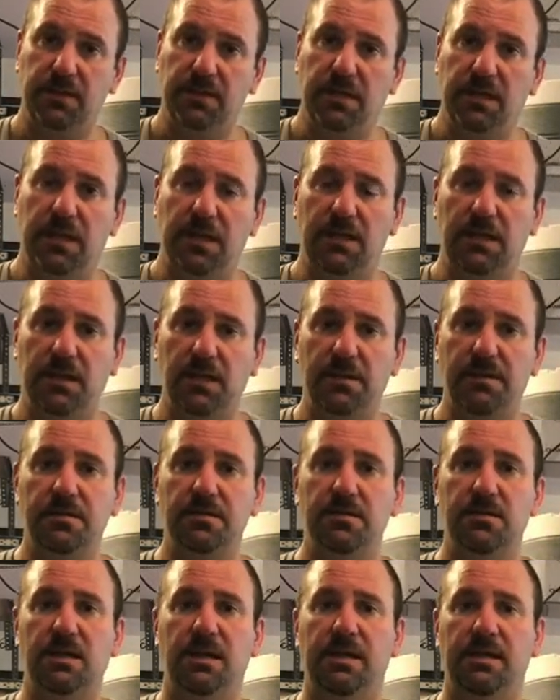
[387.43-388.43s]
And this
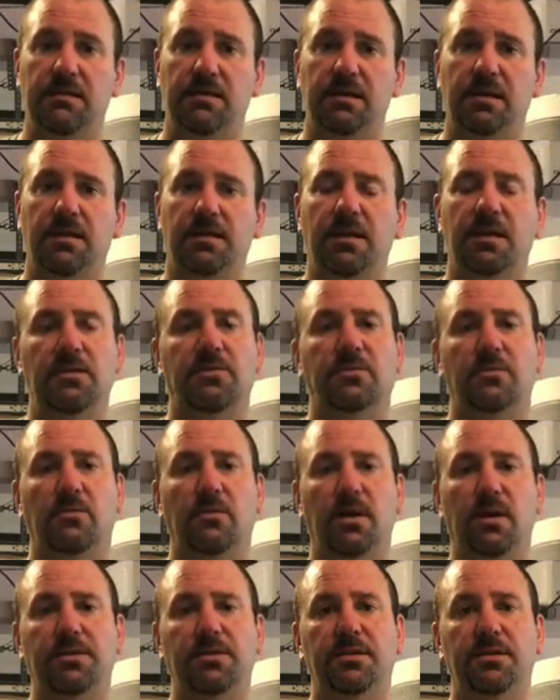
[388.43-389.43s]
is Eric. Thanks for
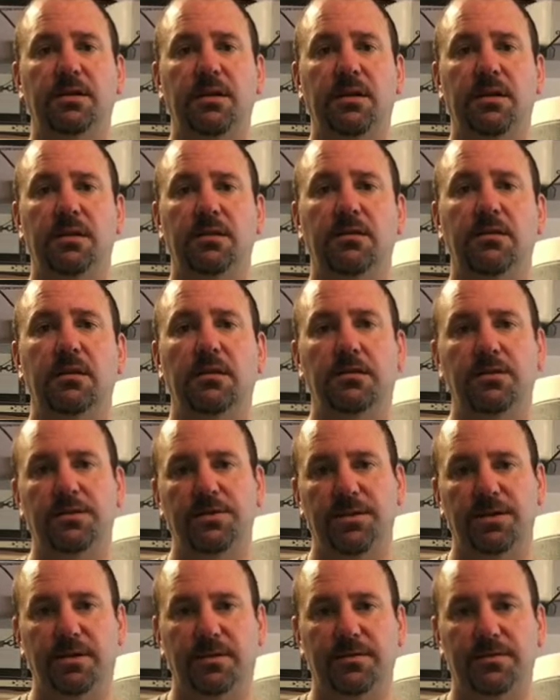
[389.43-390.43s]
watching, and
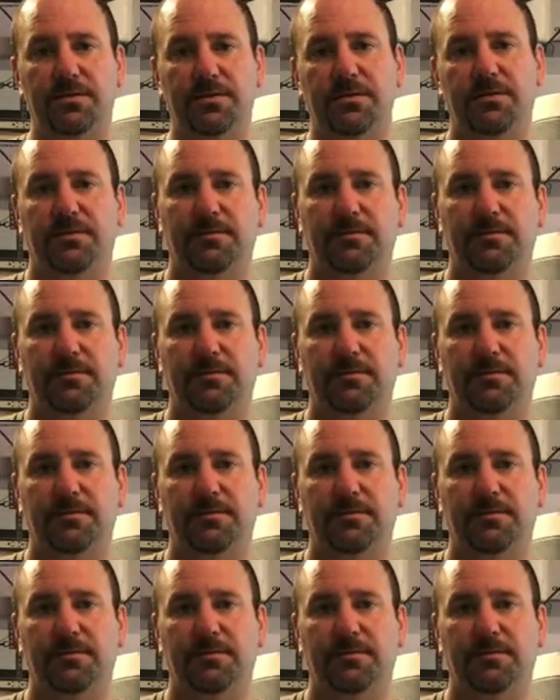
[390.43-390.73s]
cheers.